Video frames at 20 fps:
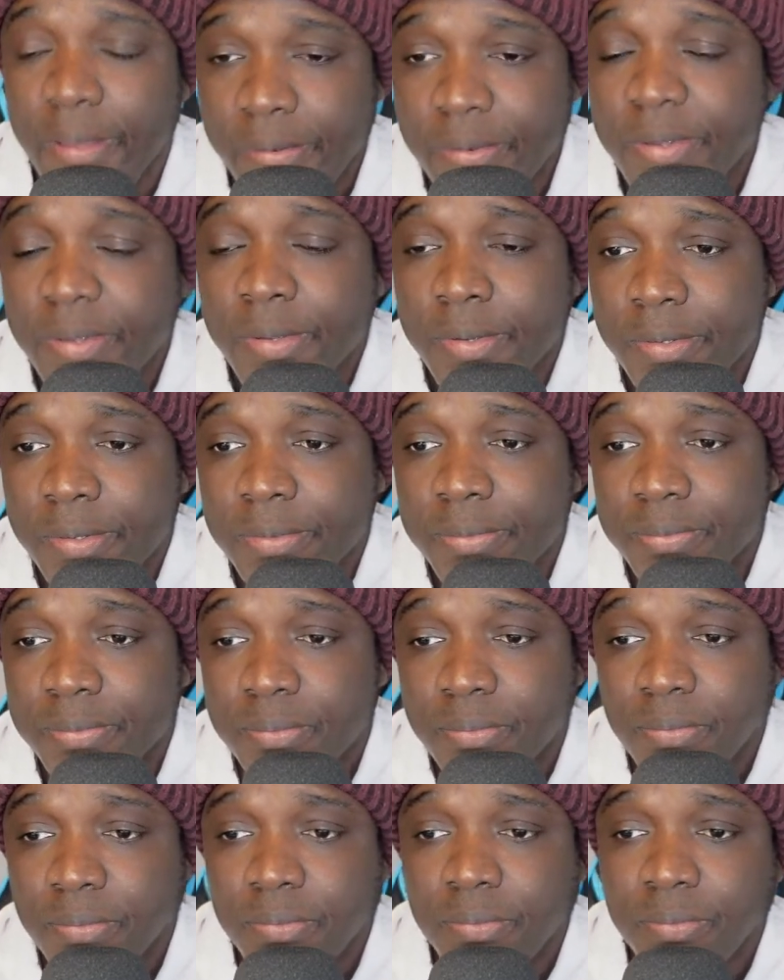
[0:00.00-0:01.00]
You don't have to be
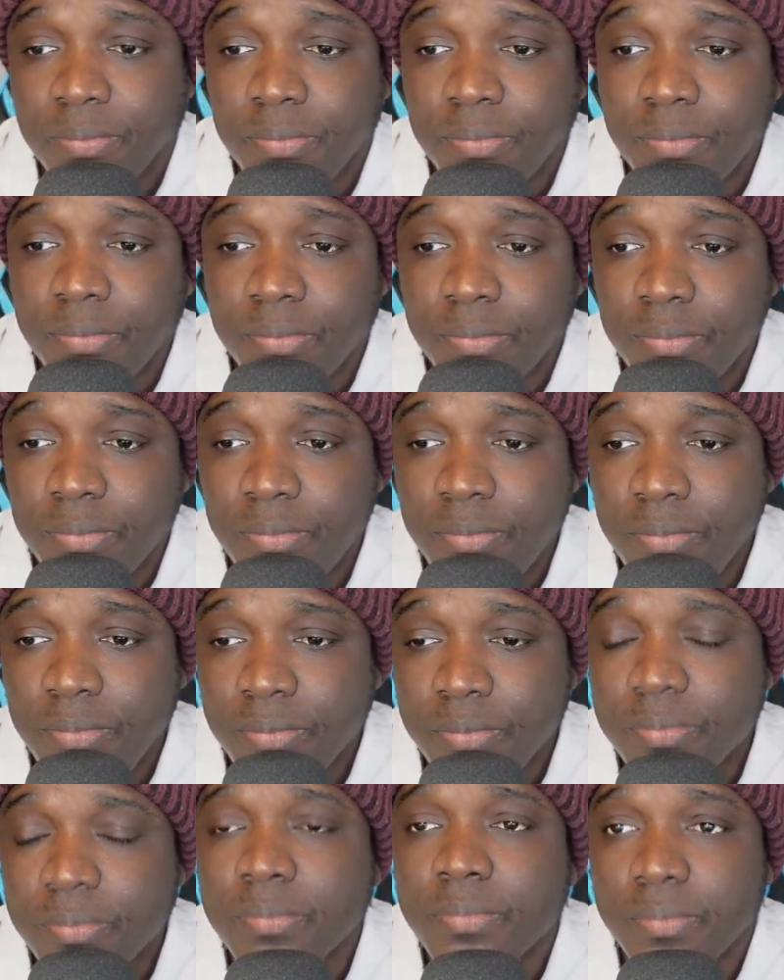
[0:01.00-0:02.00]
telling no lies. You have to be
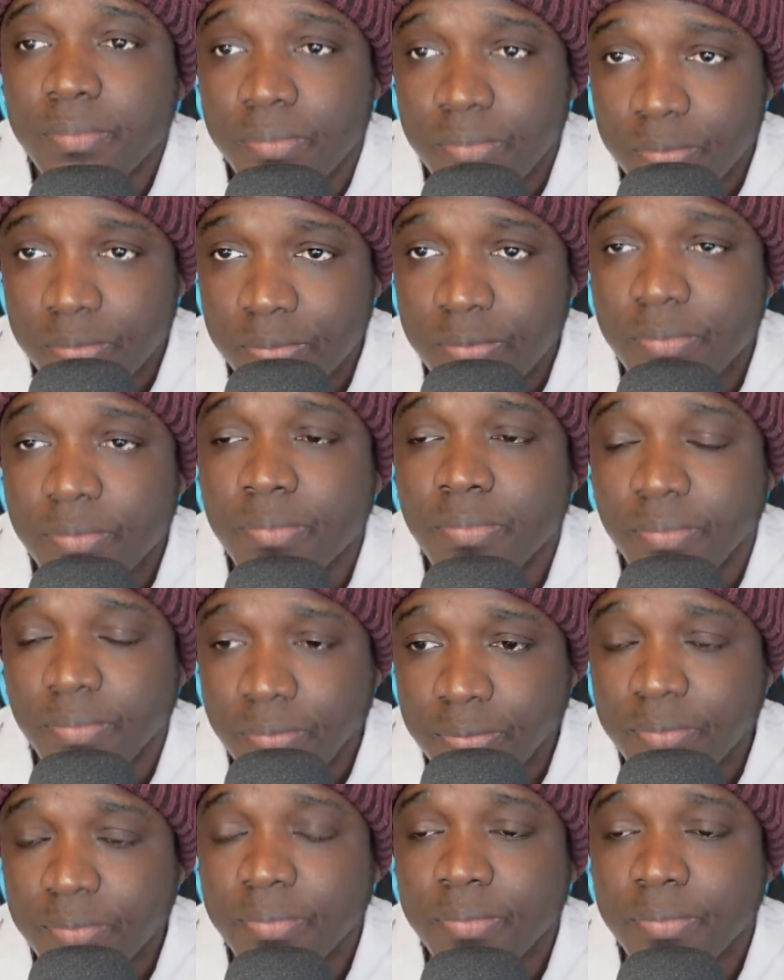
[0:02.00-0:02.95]
factual with what you're doing.